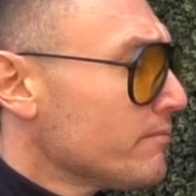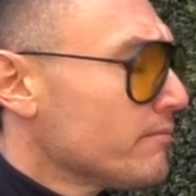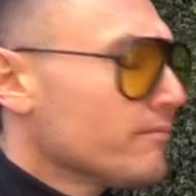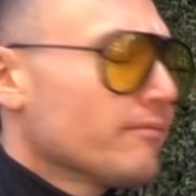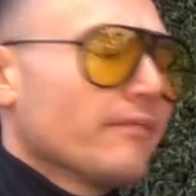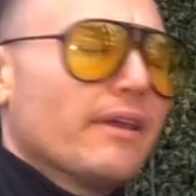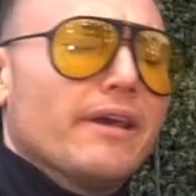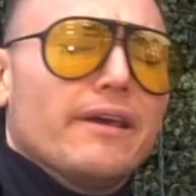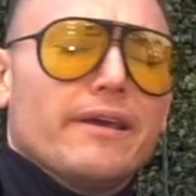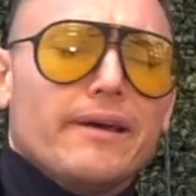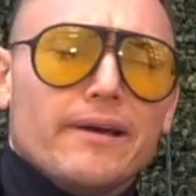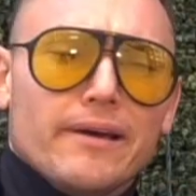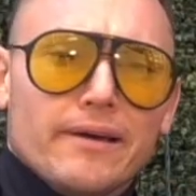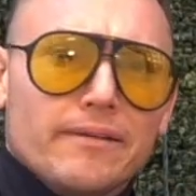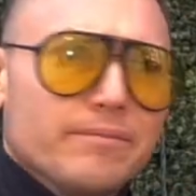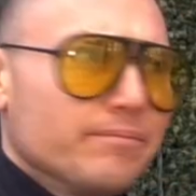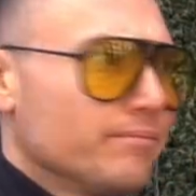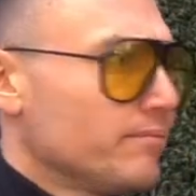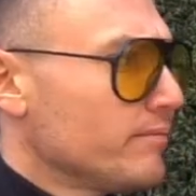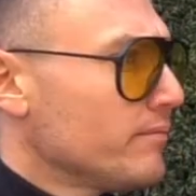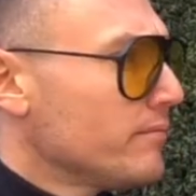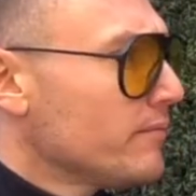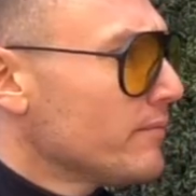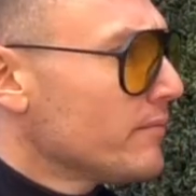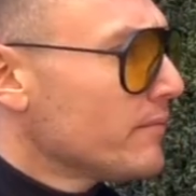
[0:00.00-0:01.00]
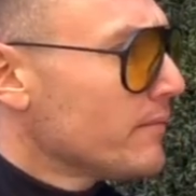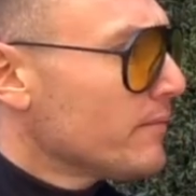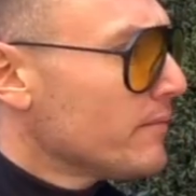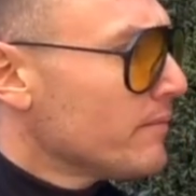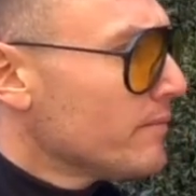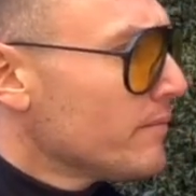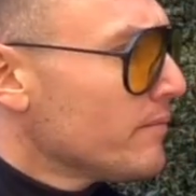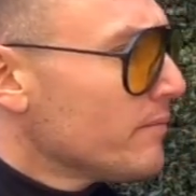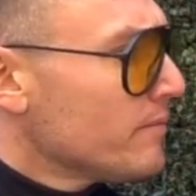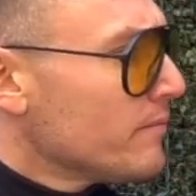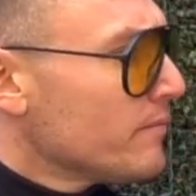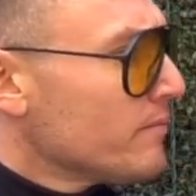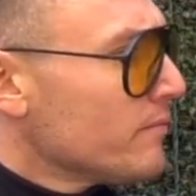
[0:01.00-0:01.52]

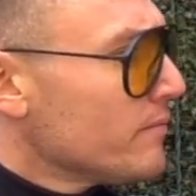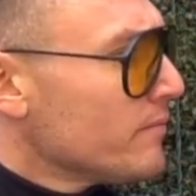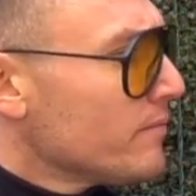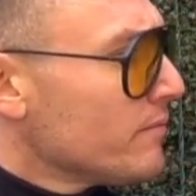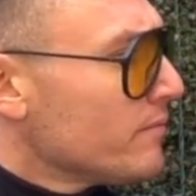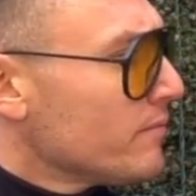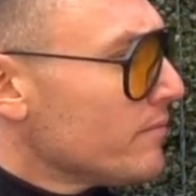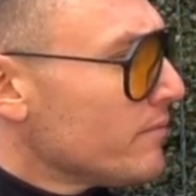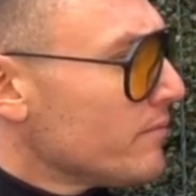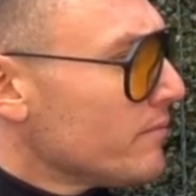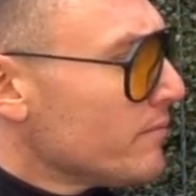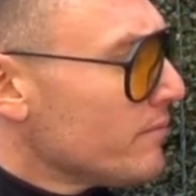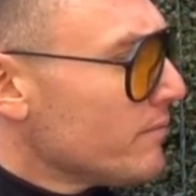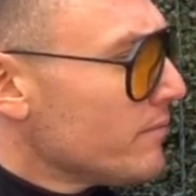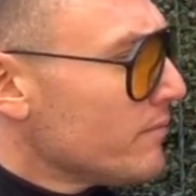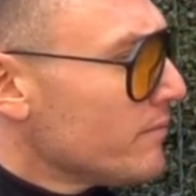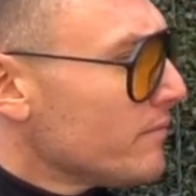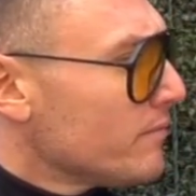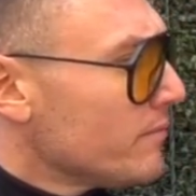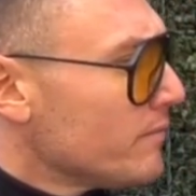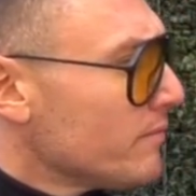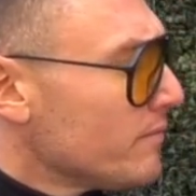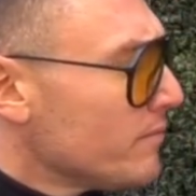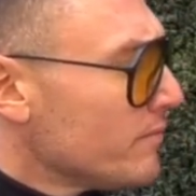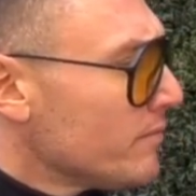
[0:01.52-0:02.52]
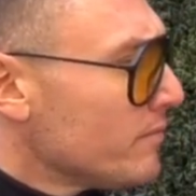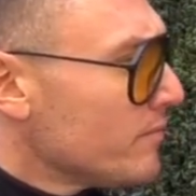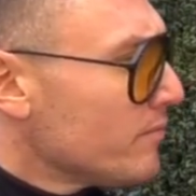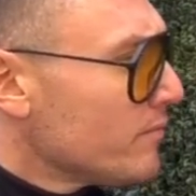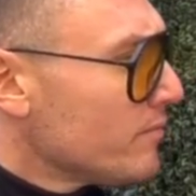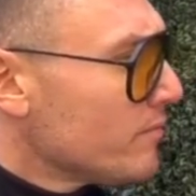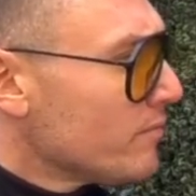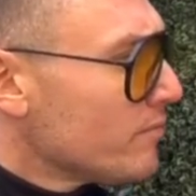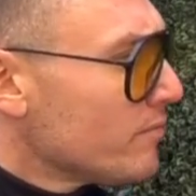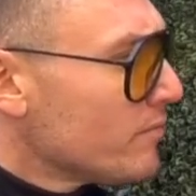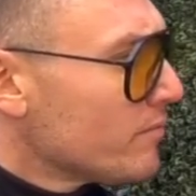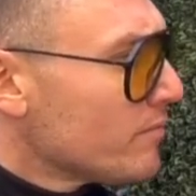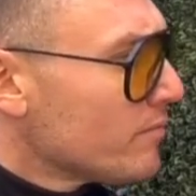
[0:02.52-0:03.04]

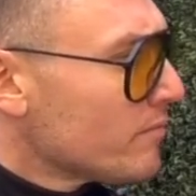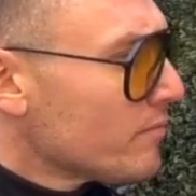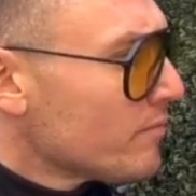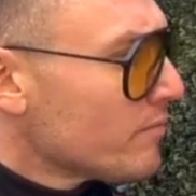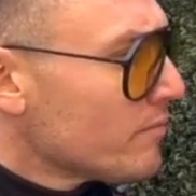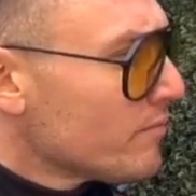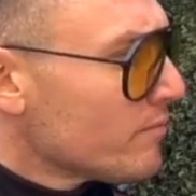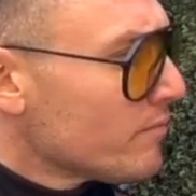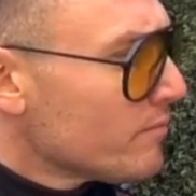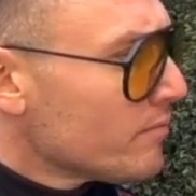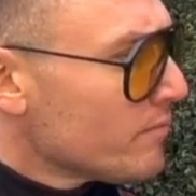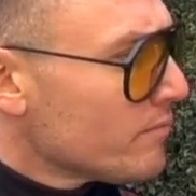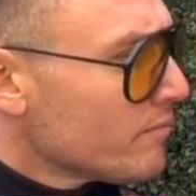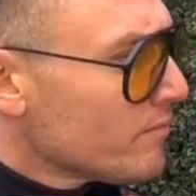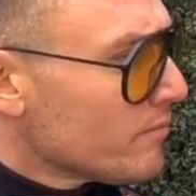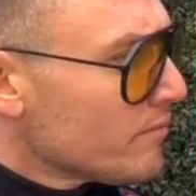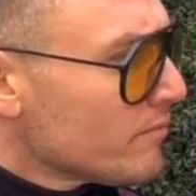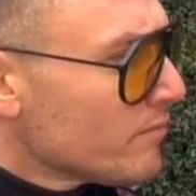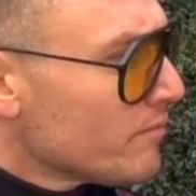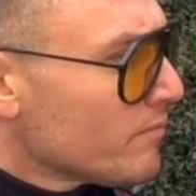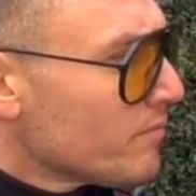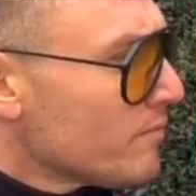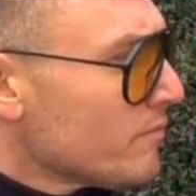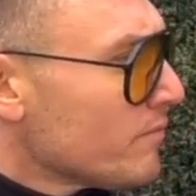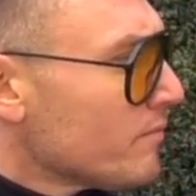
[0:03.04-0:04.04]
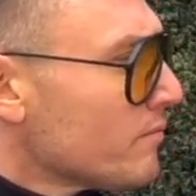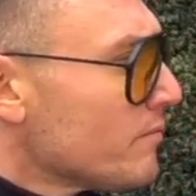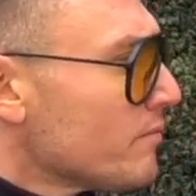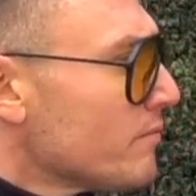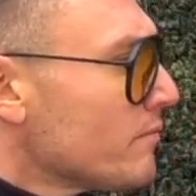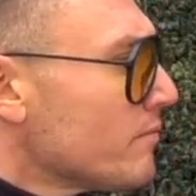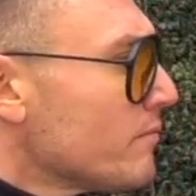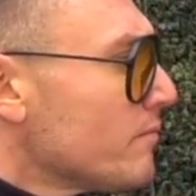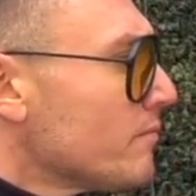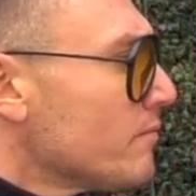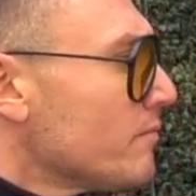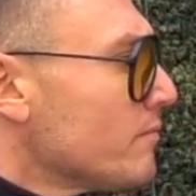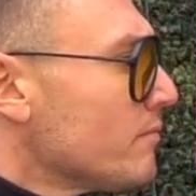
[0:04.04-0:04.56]

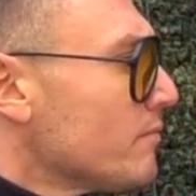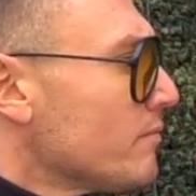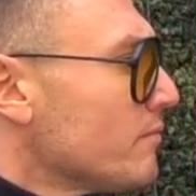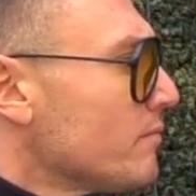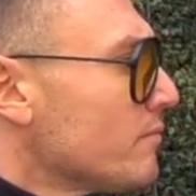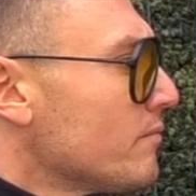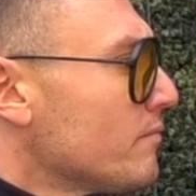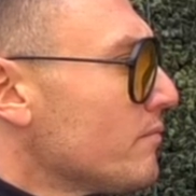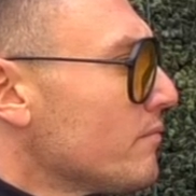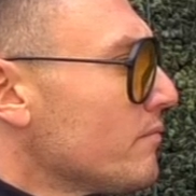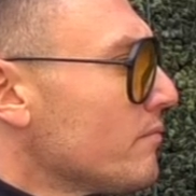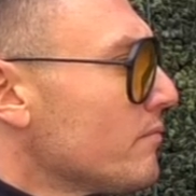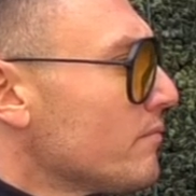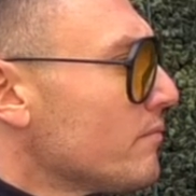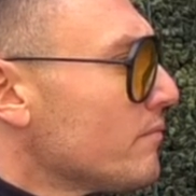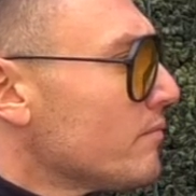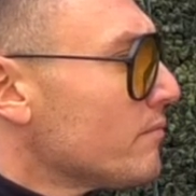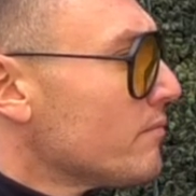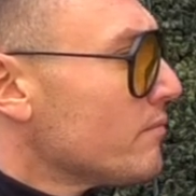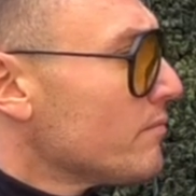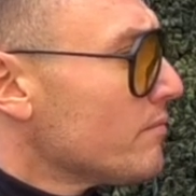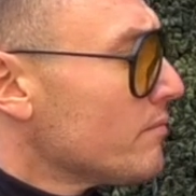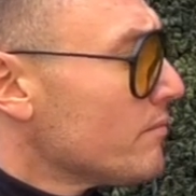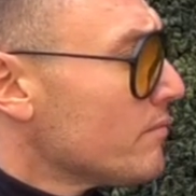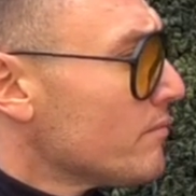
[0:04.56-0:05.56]
(silent)